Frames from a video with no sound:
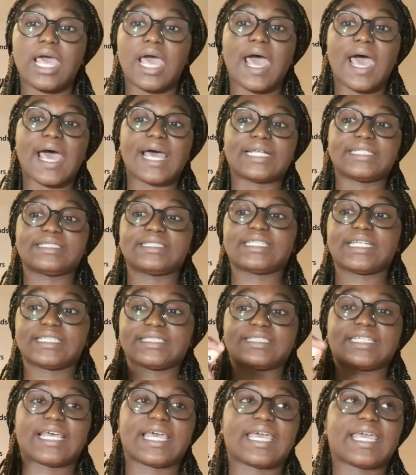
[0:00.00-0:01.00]
and then
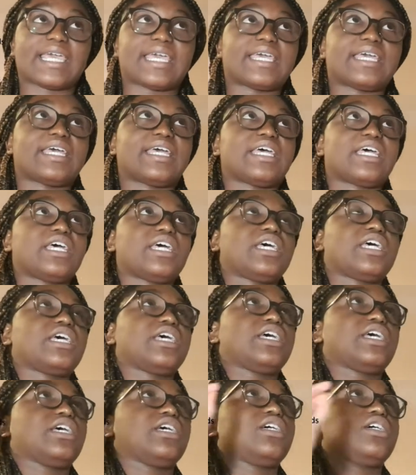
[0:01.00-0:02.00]
they
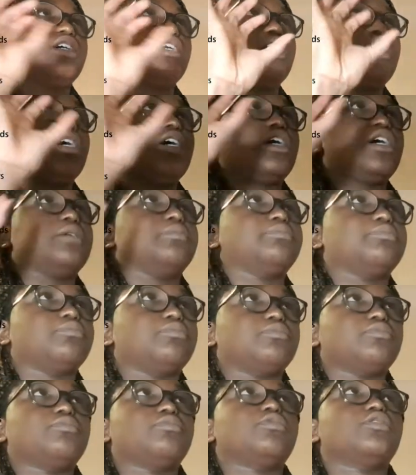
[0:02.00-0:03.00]
move